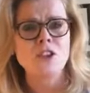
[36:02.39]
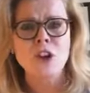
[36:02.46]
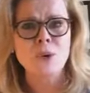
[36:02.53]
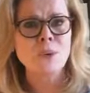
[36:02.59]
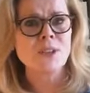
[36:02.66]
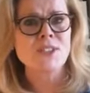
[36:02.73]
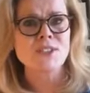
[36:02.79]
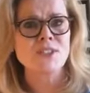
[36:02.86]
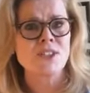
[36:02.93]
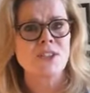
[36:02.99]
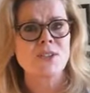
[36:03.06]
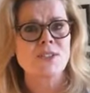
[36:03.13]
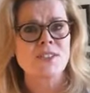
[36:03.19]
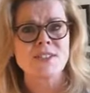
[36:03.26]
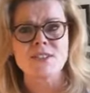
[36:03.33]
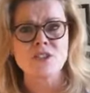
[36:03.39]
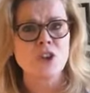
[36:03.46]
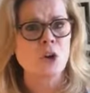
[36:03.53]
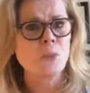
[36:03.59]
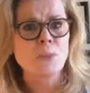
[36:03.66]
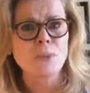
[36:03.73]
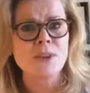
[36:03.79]
No excuses,
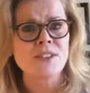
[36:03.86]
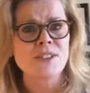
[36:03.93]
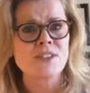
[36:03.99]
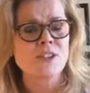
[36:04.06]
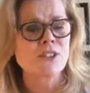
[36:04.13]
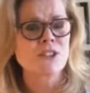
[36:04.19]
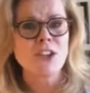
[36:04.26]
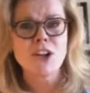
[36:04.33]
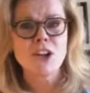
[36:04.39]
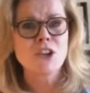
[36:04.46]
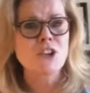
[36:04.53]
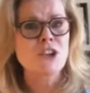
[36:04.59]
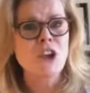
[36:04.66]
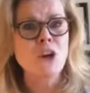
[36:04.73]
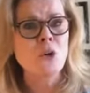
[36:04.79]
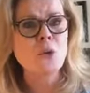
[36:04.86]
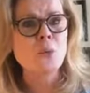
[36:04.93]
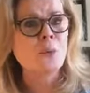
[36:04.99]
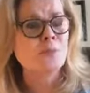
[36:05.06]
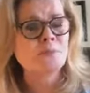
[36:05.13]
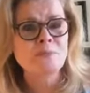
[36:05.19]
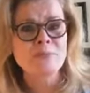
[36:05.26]
no prisoners,
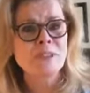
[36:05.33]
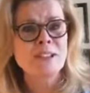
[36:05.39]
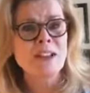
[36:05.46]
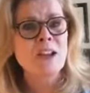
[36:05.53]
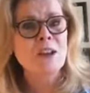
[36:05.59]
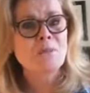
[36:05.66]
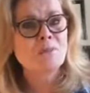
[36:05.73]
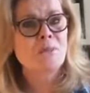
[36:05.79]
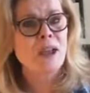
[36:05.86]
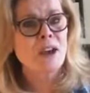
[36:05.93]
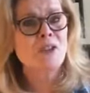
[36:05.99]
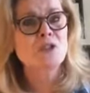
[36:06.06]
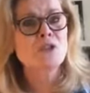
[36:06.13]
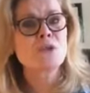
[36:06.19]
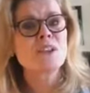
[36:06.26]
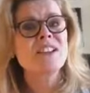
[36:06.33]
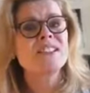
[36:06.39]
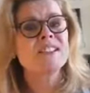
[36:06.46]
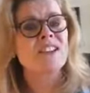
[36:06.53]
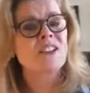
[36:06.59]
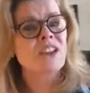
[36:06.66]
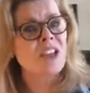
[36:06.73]
no
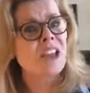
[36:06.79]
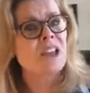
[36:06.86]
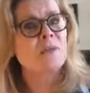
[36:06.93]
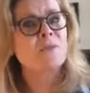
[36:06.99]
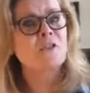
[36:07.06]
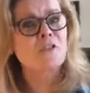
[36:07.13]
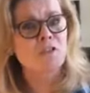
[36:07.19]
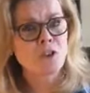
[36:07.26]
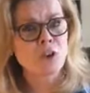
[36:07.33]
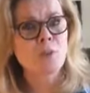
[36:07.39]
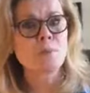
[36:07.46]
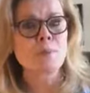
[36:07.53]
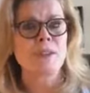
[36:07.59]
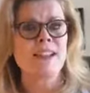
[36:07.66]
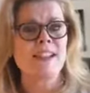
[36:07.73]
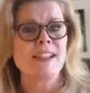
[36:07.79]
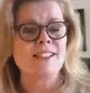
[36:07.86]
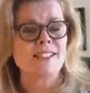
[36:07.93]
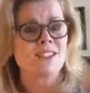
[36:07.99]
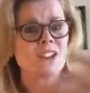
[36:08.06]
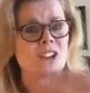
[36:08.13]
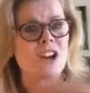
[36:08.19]
boundaries in firm
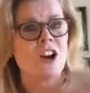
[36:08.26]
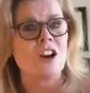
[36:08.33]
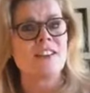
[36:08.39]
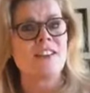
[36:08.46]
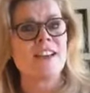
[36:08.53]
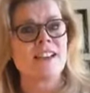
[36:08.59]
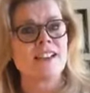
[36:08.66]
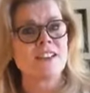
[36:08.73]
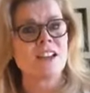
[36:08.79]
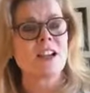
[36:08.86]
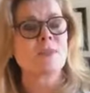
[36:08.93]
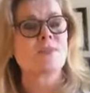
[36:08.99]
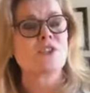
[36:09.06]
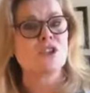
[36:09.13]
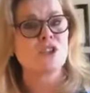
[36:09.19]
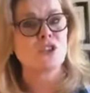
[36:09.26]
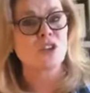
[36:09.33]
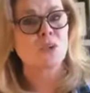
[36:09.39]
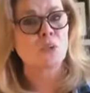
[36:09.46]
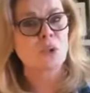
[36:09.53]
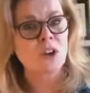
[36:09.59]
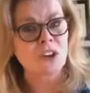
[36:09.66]
place to guard that time so you
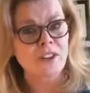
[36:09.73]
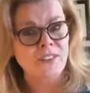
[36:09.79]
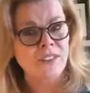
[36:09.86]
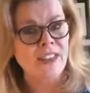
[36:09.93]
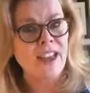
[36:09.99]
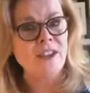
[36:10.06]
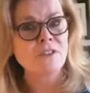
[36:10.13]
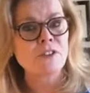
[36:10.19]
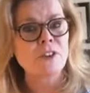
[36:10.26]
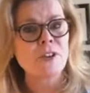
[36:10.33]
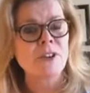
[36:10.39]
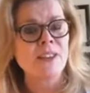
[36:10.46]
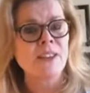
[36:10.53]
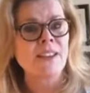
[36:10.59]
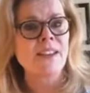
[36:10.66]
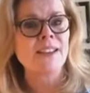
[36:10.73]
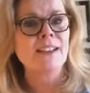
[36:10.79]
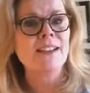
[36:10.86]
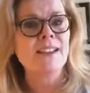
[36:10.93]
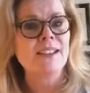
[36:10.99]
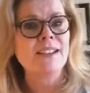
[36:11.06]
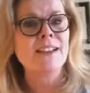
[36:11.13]
can work on that very thing,
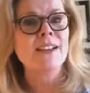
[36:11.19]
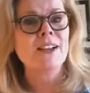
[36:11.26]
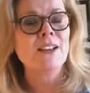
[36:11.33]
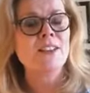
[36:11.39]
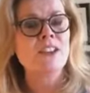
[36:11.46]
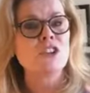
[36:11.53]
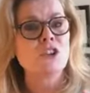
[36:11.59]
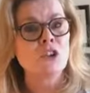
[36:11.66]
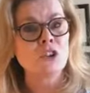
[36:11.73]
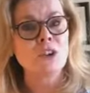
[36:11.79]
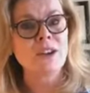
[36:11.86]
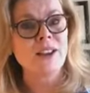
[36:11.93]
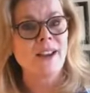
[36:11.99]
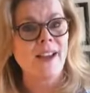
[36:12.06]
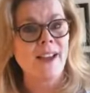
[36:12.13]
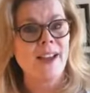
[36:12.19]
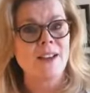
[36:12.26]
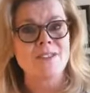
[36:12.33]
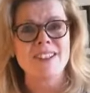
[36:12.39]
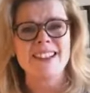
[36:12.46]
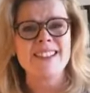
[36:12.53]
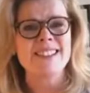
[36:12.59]
then you're going to have
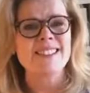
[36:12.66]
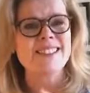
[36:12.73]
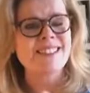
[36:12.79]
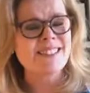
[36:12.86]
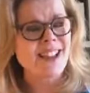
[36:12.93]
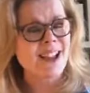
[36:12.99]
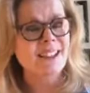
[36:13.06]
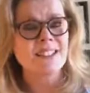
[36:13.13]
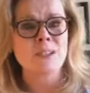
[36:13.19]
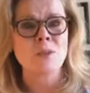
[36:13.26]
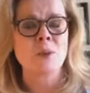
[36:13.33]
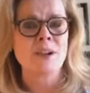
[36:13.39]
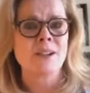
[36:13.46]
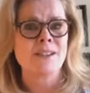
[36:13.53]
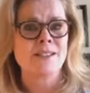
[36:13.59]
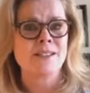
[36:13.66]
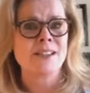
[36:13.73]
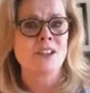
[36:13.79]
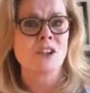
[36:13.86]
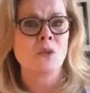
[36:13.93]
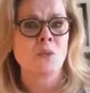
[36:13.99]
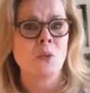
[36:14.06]
exactly what it is
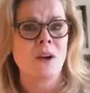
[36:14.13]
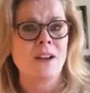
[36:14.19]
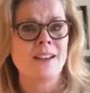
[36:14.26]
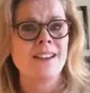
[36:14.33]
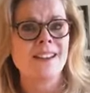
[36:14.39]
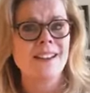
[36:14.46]
that you want.